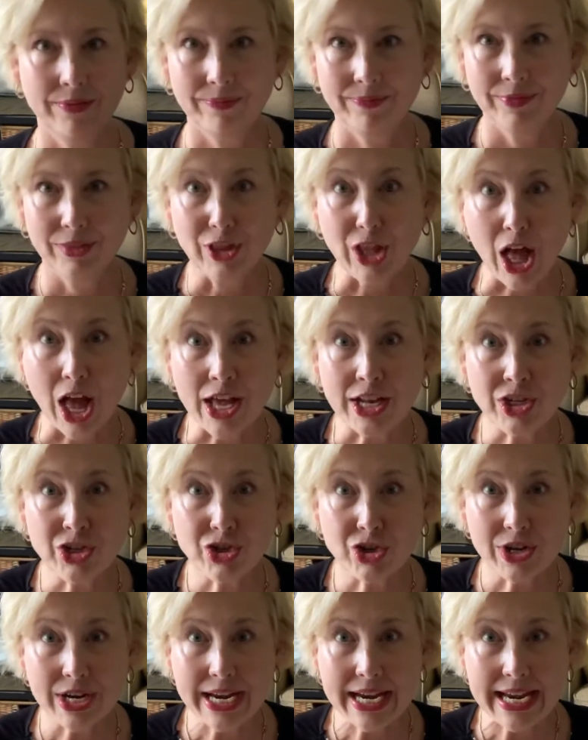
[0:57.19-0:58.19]

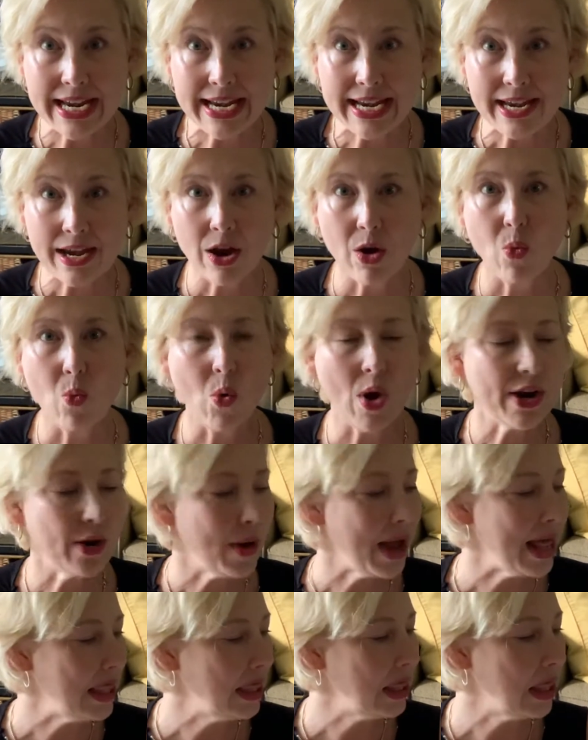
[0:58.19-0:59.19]
Laundry. What do
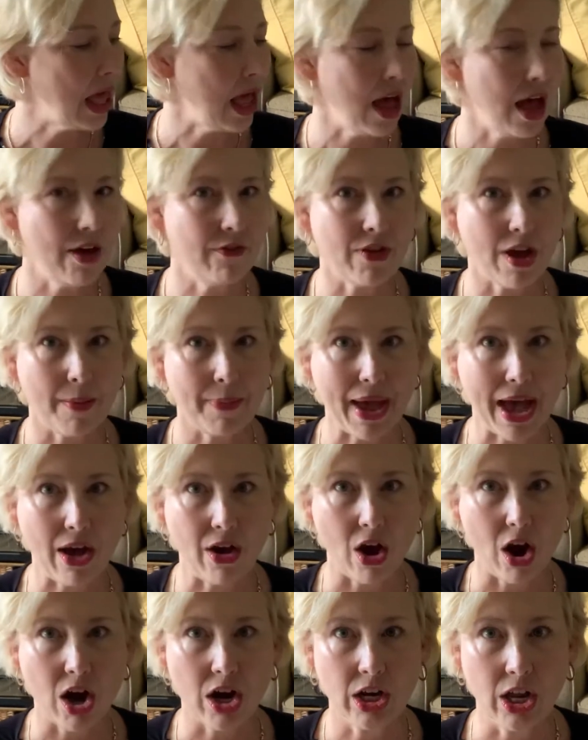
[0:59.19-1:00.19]
I love about
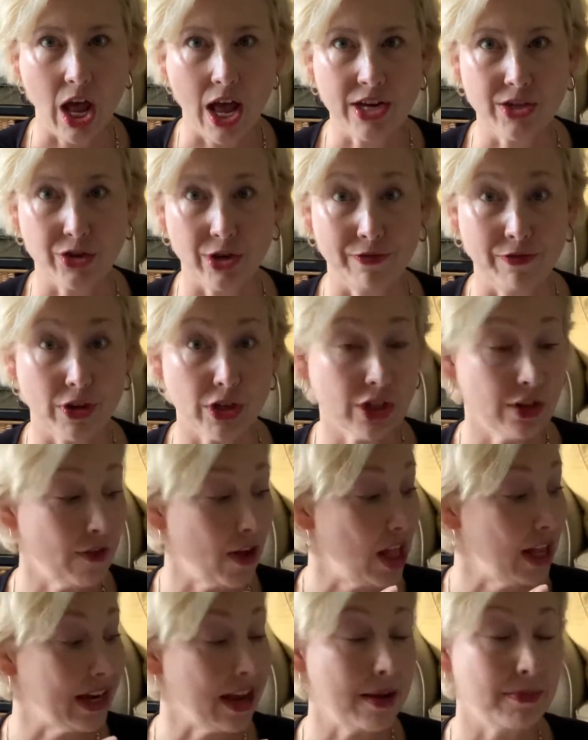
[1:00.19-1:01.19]
our laundry? First of all,
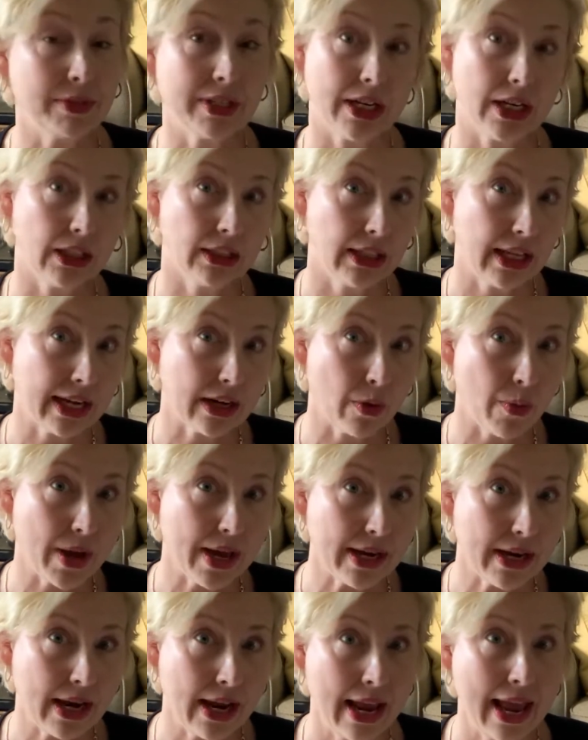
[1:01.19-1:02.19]
it comes in a liquid.